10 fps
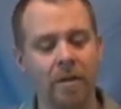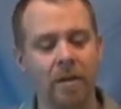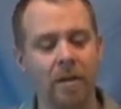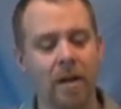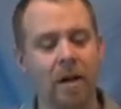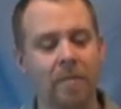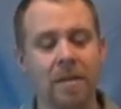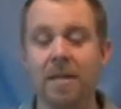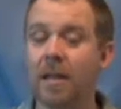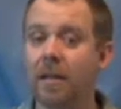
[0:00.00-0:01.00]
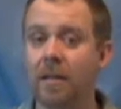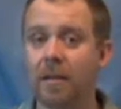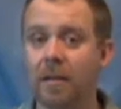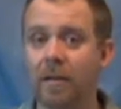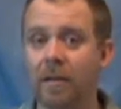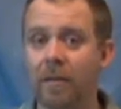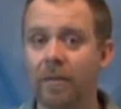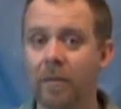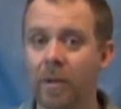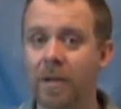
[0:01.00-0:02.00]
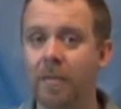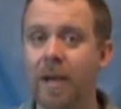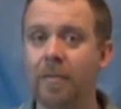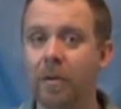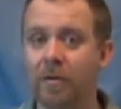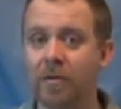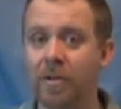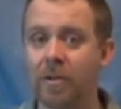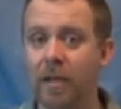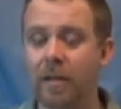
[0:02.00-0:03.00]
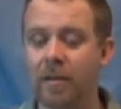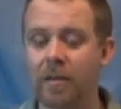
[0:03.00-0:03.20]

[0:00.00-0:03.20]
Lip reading: to compensate for what the main motor is doing.